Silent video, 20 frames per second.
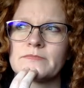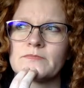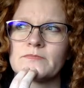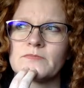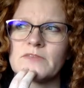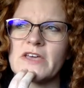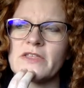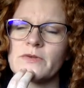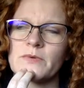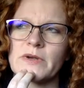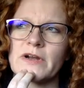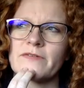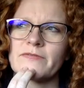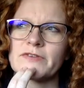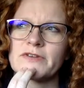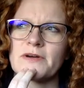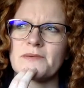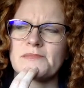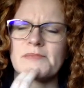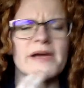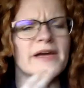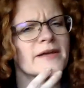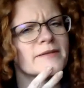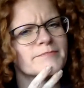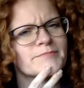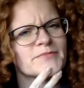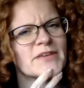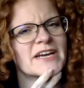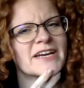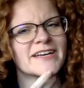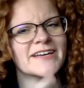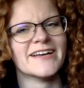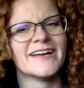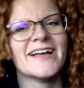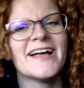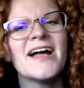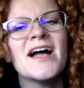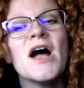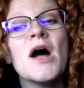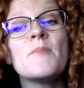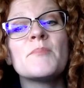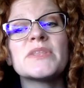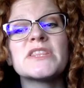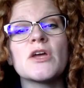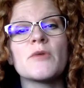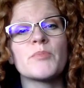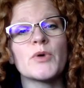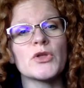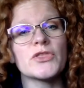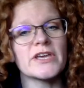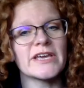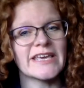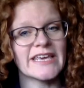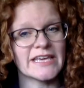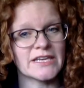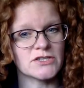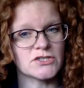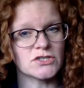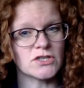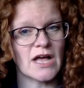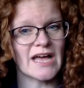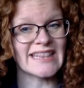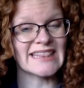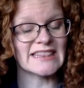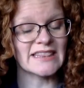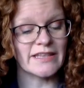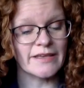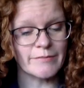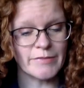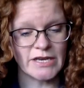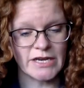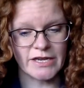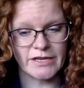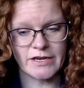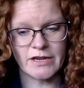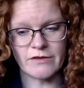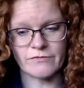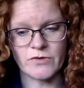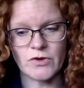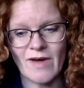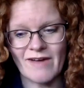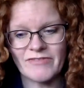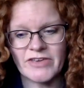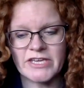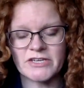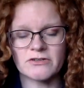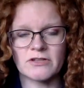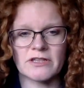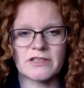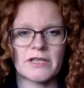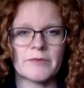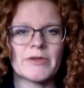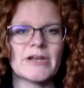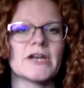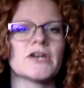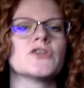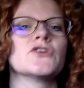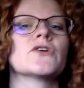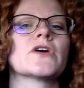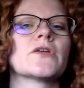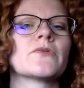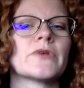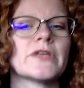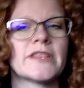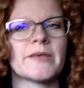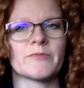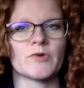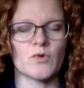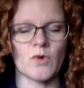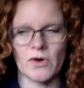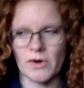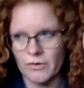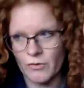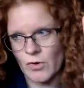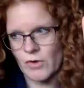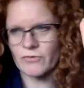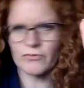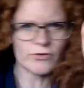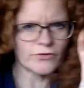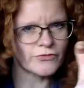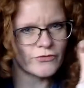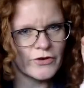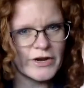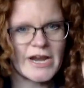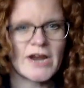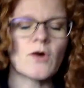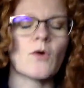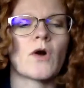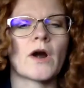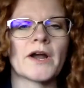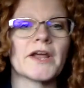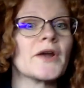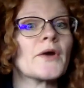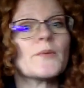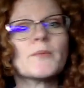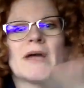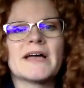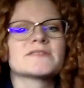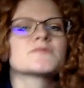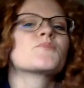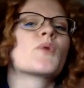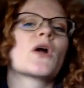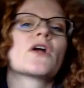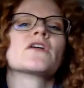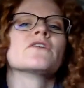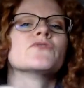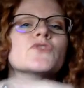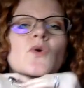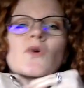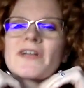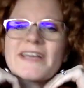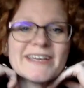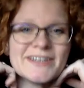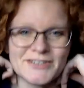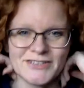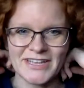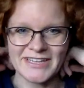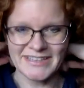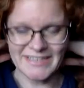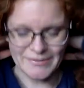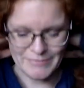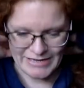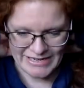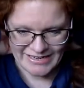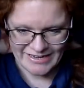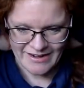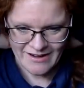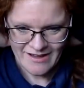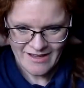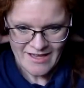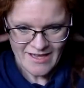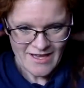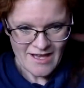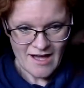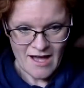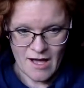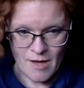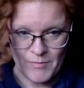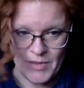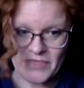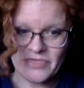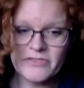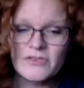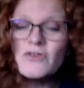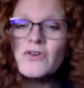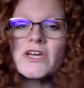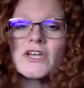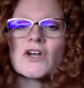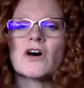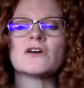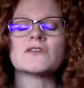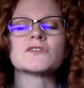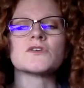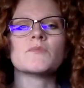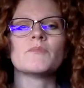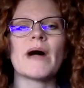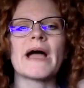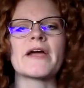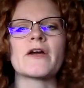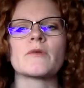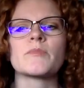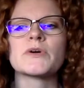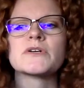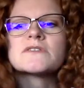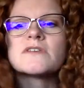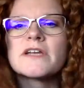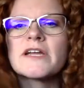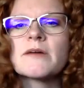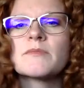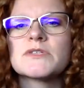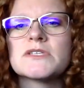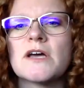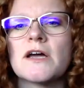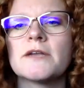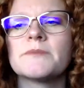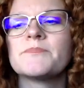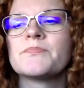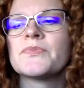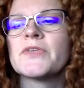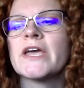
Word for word: the other one off the top of my head. But they're both in Kindle Unlimited. If you have Kindle Unlimited, you can read them quote unquote for free, or, you know, as part of your Kindle Unlimited. Um, but you can also buy her books on Amazon.